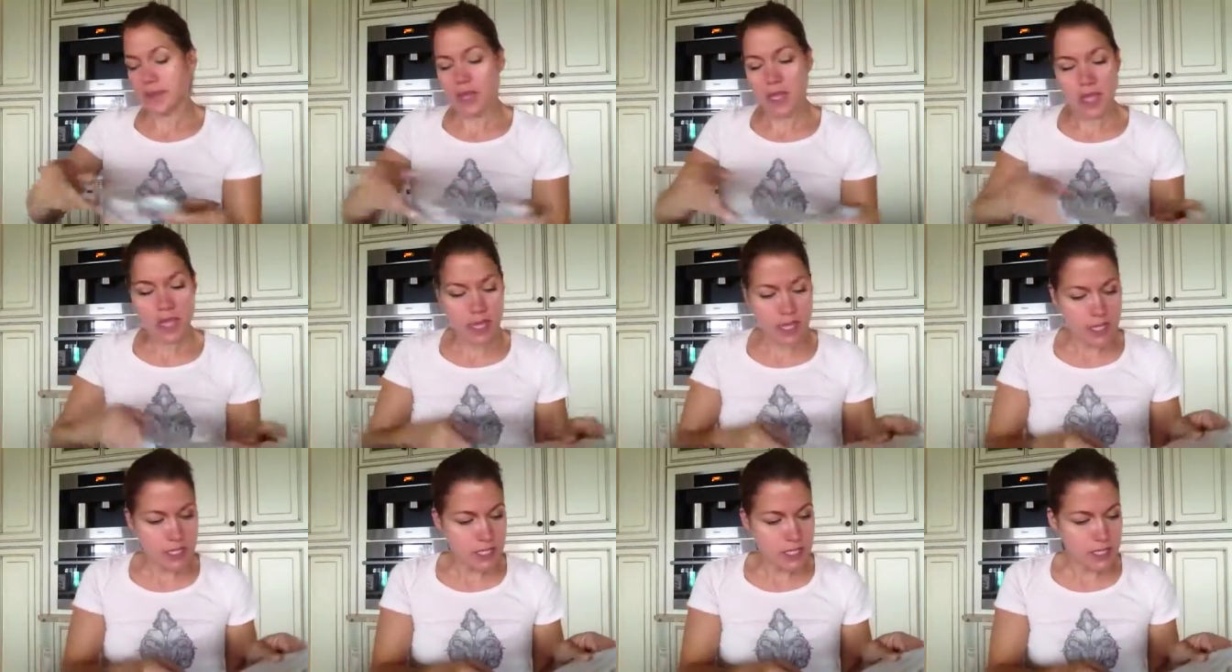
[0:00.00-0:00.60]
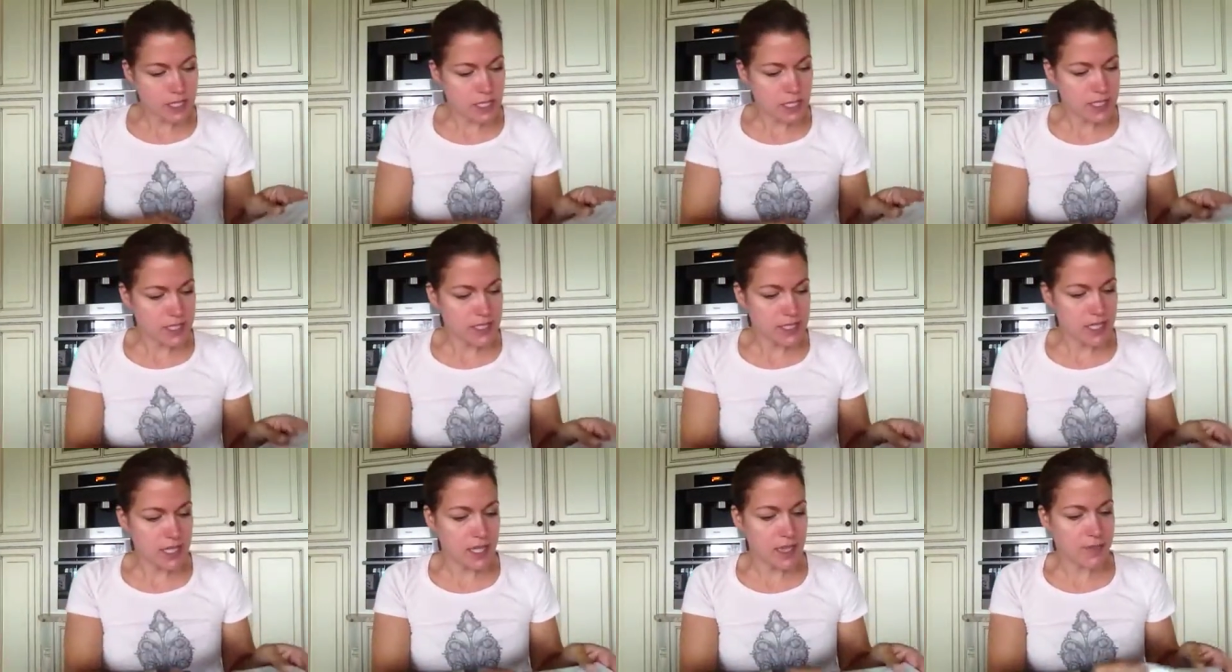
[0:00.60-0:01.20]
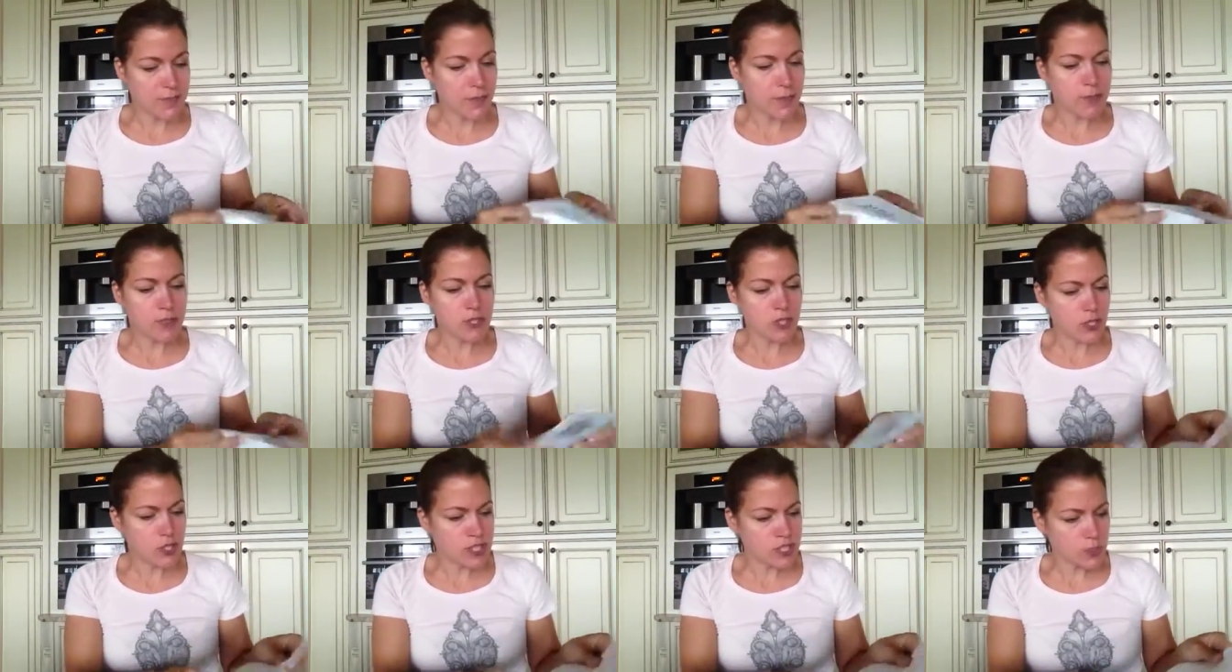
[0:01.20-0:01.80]
and let's see, I'm
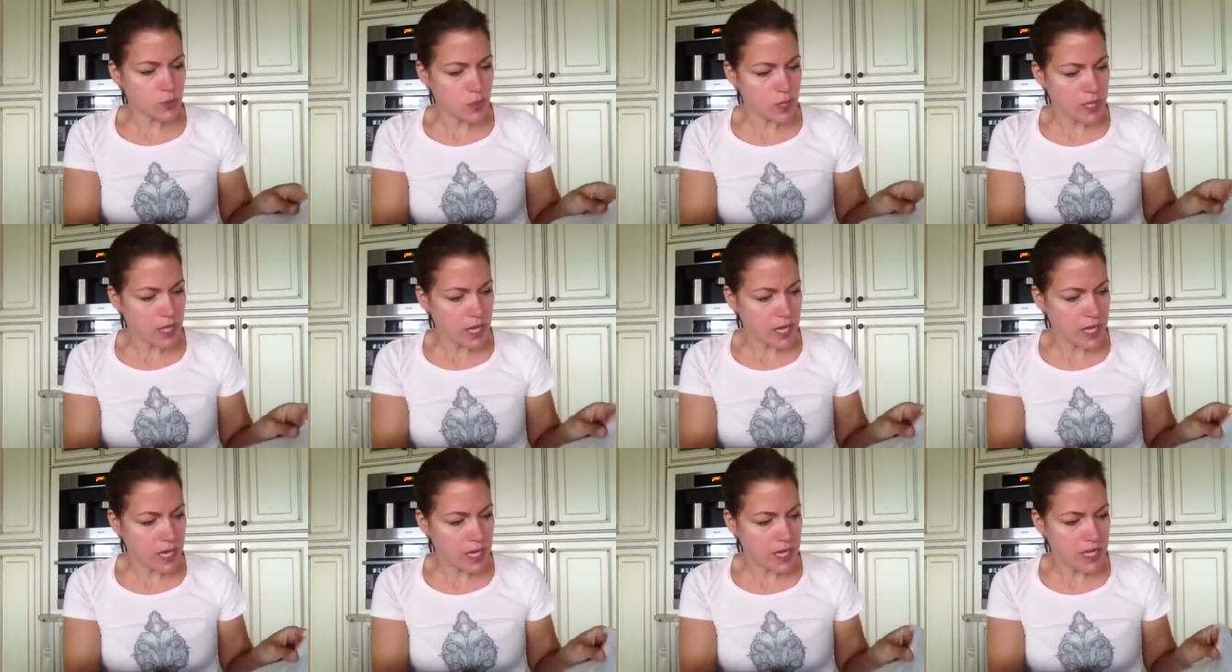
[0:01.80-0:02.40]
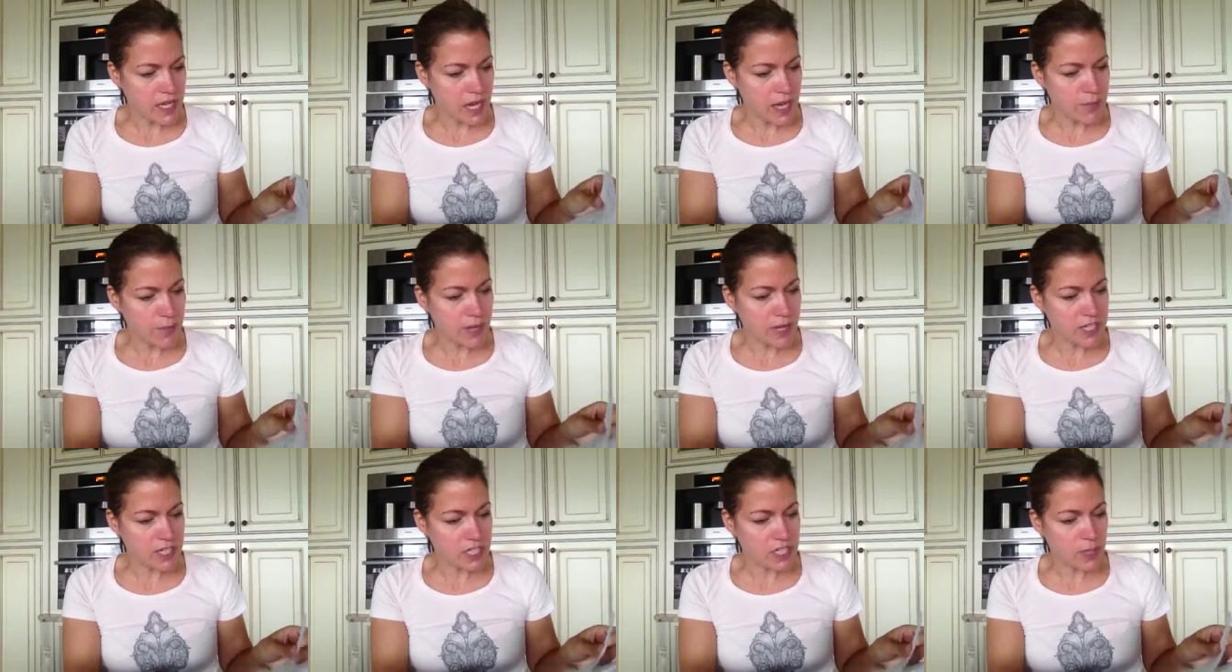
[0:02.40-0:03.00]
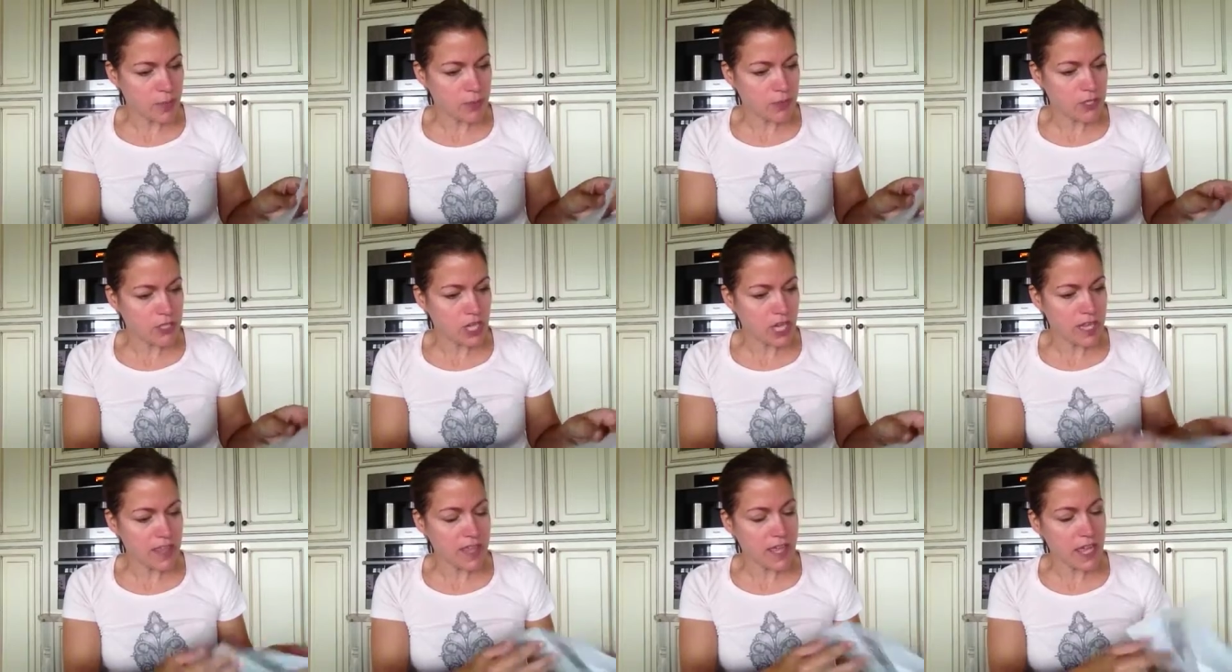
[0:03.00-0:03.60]
sure it's $29.99, but I should double
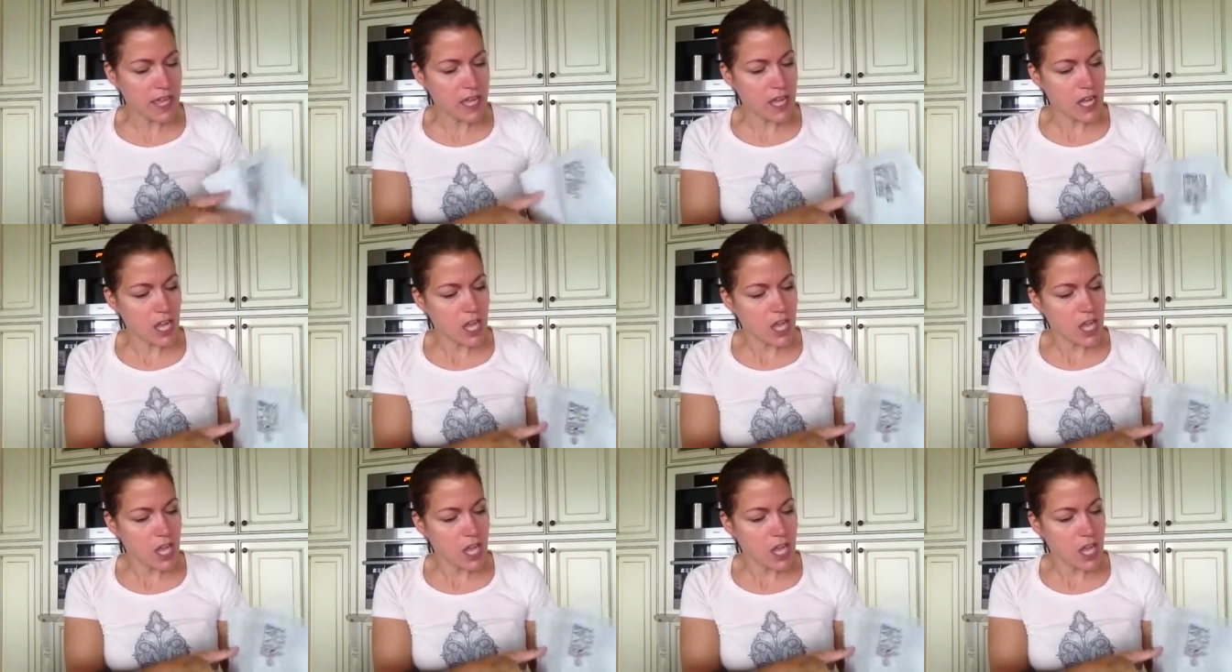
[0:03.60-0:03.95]
check that.